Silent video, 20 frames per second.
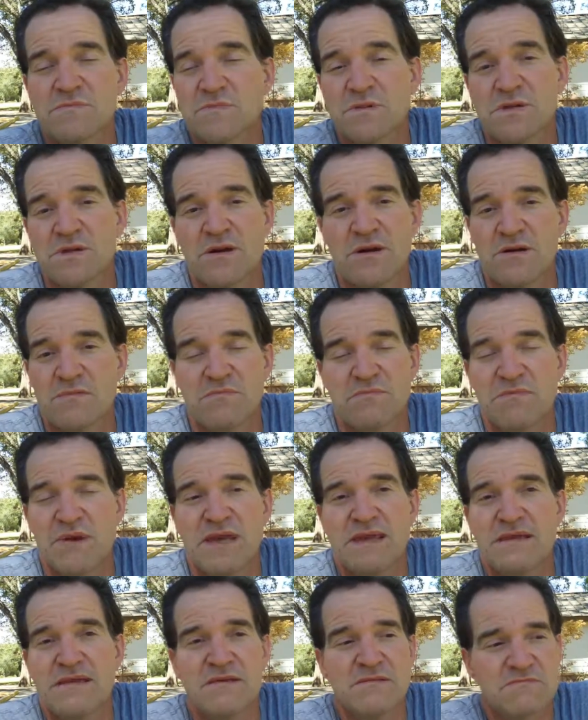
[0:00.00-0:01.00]
start
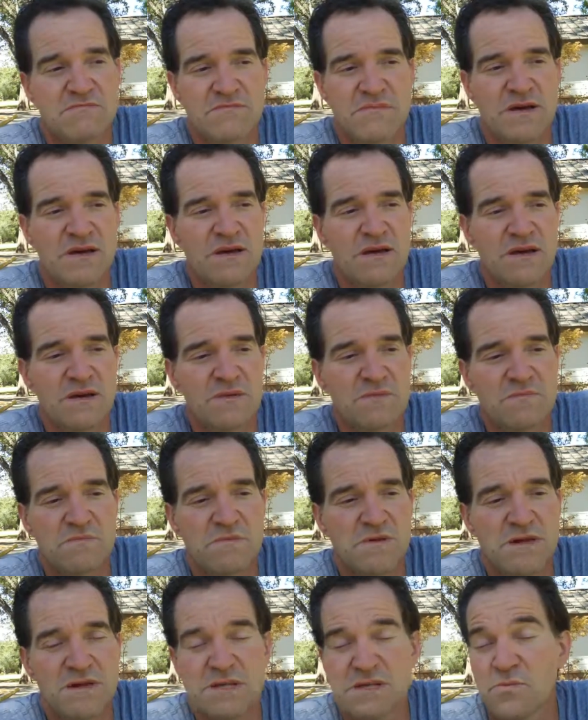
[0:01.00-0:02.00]
making uh,
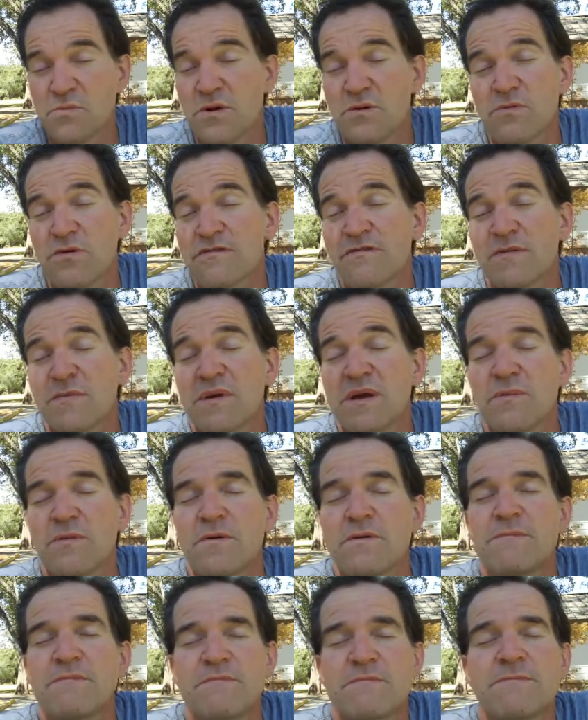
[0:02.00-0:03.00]
custom woodwork for people.